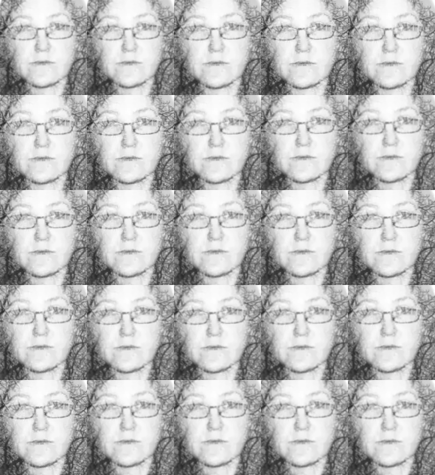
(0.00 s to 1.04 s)
What else can we
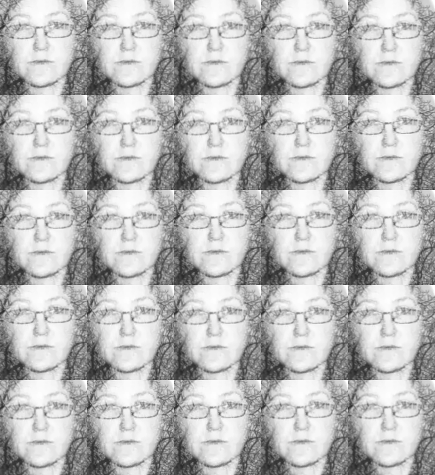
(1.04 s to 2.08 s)
do?
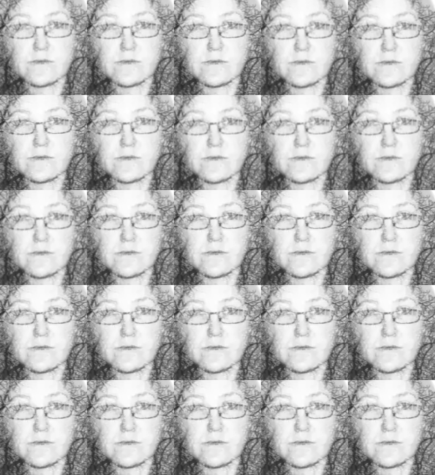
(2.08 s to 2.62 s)
So